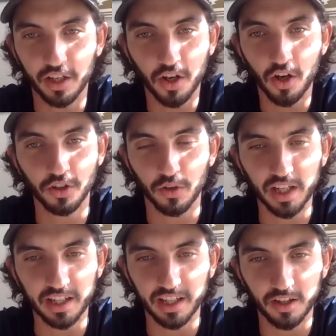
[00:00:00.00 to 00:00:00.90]
can't though,
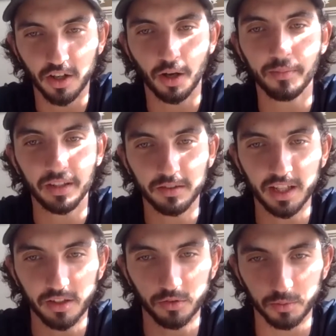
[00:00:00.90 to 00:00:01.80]
can it? It can't. I mean,
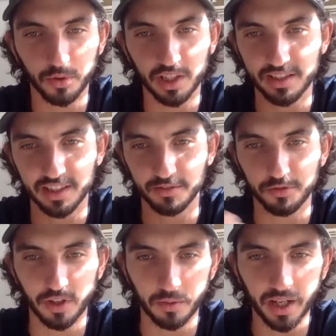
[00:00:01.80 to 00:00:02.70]
take all the politics and
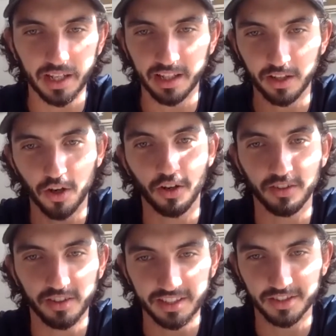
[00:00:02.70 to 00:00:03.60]
throw it away. It can't. It's